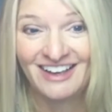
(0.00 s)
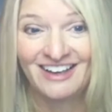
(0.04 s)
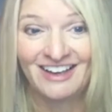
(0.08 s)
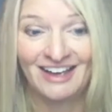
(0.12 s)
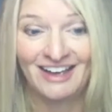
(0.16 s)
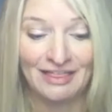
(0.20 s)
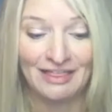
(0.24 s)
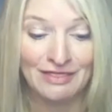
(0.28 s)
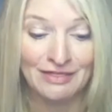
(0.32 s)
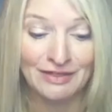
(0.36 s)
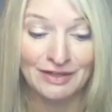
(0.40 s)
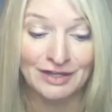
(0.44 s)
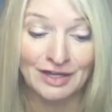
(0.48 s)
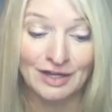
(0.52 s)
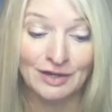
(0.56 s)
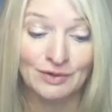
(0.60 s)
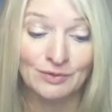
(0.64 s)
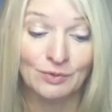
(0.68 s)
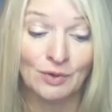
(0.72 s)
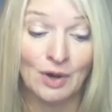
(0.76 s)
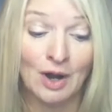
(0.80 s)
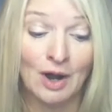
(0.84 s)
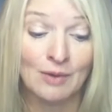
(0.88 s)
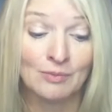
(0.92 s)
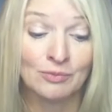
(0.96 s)
And then
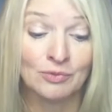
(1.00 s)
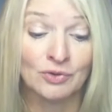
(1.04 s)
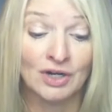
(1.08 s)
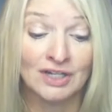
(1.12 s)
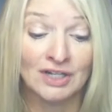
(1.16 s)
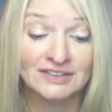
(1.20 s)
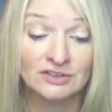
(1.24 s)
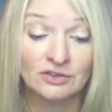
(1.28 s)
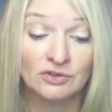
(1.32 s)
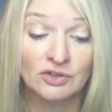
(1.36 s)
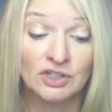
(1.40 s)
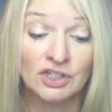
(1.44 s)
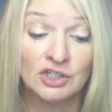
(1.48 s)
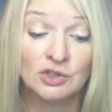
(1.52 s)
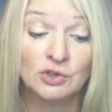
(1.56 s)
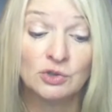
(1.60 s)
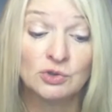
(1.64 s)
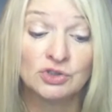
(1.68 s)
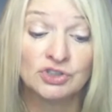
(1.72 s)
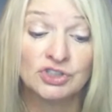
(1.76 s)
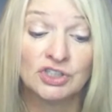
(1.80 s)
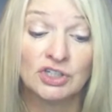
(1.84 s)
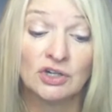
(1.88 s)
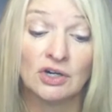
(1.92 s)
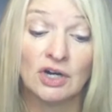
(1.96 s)
Russell, can you
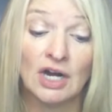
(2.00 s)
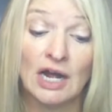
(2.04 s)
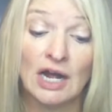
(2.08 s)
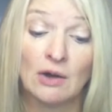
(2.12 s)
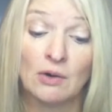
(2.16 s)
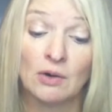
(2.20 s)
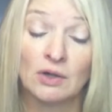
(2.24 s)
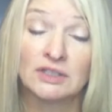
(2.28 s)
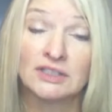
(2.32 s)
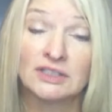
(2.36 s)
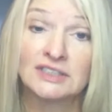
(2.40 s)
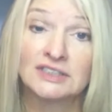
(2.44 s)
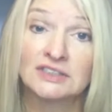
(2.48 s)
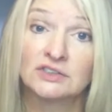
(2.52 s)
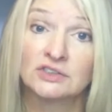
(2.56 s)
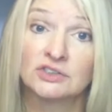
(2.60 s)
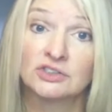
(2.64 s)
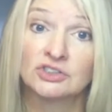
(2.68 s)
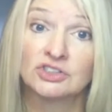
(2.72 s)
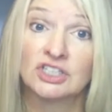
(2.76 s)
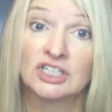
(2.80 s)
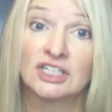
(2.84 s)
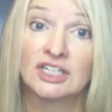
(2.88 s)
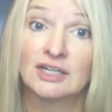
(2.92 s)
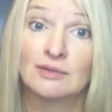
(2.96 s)
share how our
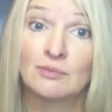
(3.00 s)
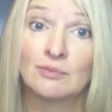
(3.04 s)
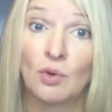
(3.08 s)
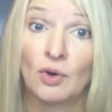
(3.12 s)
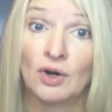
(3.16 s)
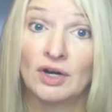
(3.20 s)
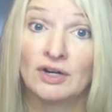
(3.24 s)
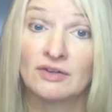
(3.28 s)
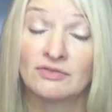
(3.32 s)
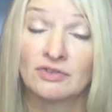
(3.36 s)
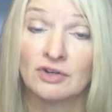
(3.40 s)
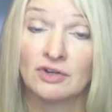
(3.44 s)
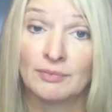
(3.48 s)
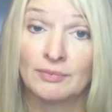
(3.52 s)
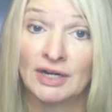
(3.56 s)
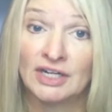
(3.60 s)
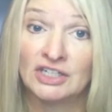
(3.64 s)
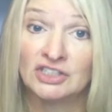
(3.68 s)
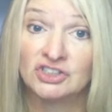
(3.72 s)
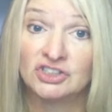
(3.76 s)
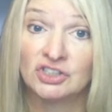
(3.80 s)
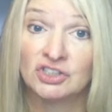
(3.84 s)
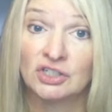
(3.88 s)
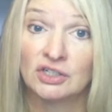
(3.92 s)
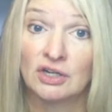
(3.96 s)
listeners can get more
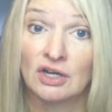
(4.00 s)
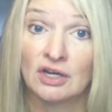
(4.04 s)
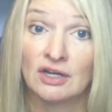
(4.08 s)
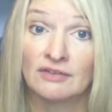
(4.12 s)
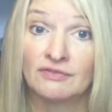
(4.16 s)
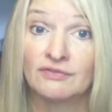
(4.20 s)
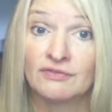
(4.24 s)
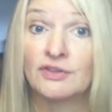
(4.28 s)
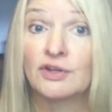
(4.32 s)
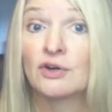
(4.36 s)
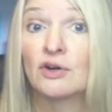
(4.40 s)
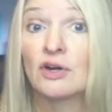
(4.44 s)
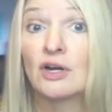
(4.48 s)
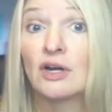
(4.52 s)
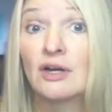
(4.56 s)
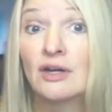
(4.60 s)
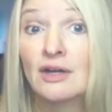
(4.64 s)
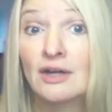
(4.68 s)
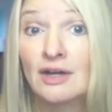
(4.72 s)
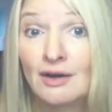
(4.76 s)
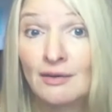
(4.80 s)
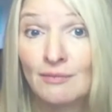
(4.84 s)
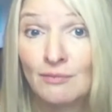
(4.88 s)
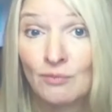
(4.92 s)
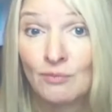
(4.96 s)
information if they're a
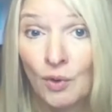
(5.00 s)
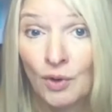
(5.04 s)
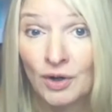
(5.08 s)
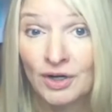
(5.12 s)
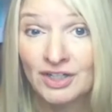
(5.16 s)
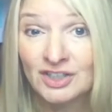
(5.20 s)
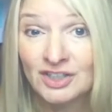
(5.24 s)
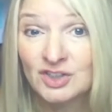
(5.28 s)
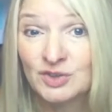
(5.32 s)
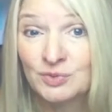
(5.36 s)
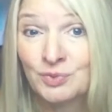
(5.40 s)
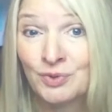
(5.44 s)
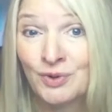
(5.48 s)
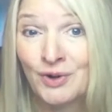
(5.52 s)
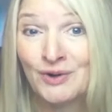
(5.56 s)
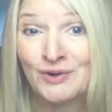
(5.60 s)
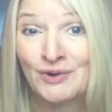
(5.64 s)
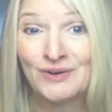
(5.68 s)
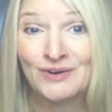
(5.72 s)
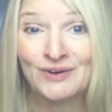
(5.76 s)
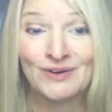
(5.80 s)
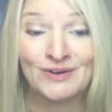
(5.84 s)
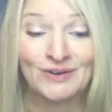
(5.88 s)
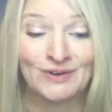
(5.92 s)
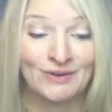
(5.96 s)
mortgage
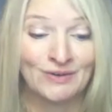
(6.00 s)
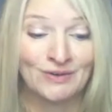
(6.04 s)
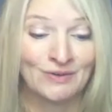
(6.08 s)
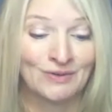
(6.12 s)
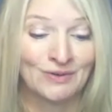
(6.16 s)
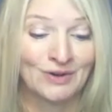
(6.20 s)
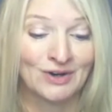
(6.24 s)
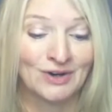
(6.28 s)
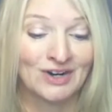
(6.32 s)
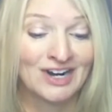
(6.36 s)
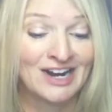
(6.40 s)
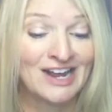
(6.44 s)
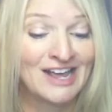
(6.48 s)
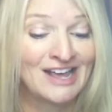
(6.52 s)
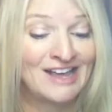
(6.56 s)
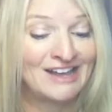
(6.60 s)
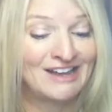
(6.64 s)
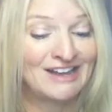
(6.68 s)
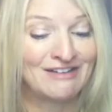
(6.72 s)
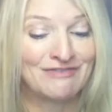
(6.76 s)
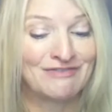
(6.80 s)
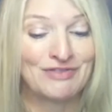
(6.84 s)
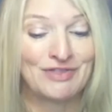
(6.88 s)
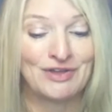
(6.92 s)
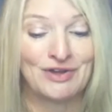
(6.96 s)
broker or
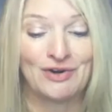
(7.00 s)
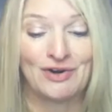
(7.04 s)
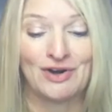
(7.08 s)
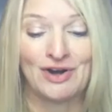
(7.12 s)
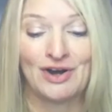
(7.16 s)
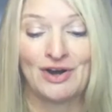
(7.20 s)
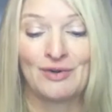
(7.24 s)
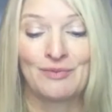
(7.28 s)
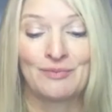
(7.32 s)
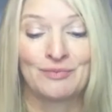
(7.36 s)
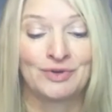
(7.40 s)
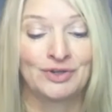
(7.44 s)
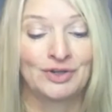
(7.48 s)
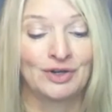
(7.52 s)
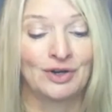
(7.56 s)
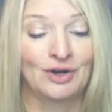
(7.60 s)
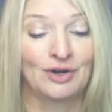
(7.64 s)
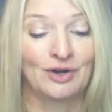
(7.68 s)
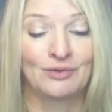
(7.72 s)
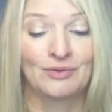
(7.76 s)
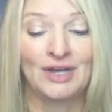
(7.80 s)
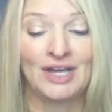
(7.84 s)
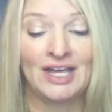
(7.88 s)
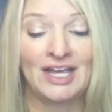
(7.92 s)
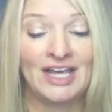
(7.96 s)
if they're a
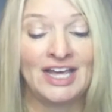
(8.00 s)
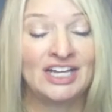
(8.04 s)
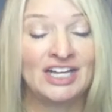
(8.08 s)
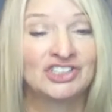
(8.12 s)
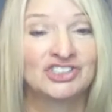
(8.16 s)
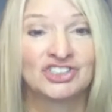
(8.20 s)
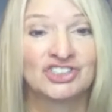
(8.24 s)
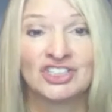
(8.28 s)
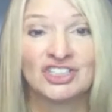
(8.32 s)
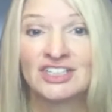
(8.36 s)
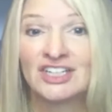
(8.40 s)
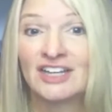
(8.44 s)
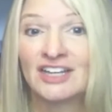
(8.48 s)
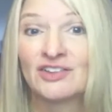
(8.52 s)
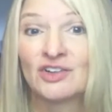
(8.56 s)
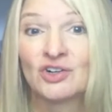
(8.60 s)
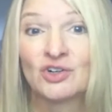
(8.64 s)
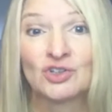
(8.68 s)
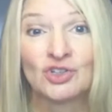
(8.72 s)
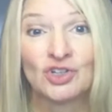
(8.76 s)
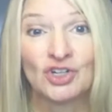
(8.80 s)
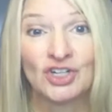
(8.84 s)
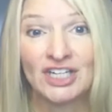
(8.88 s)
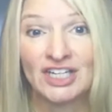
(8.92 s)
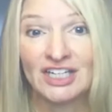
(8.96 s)
agent and they're
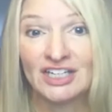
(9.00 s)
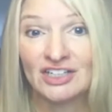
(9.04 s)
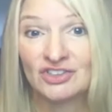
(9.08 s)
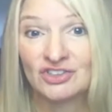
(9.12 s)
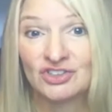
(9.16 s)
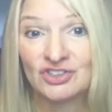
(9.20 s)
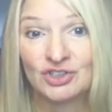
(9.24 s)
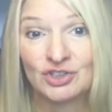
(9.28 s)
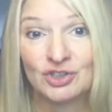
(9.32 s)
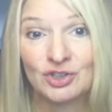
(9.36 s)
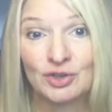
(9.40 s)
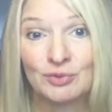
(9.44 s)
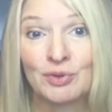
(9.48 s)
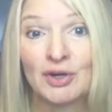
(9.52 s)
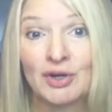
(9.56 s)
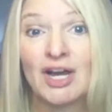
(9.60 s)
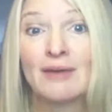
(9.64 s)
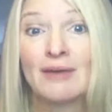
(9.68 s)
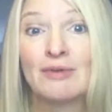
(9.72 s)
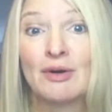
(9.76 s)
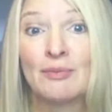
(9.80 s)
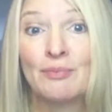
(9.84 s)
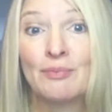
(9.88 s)
looking to become a